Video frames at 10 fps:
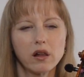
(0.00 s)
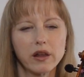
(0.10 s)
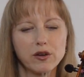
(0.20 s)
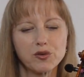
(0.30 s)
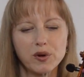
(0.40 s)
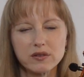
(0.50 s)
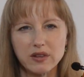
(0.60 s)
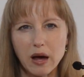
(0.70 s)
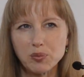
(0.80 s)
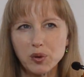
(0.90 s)
Like, for
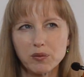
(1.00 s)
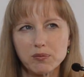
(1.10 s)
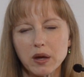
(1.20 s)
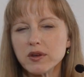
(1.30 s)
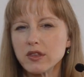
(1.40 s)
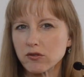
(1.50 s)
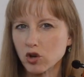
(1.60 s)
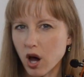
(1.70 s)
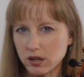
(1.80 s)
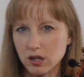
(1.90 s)
example, maybe they've
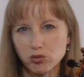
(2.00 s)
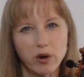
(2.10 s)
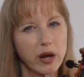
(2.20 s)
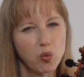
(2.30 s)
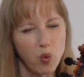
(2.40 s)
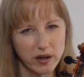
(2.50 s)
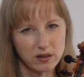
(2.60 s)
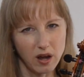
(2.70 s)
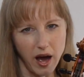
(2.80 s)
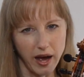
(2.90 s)
gotten it right one
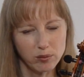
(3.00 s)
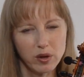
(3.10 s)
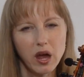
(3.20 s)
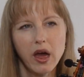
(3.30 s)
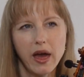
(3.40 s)
time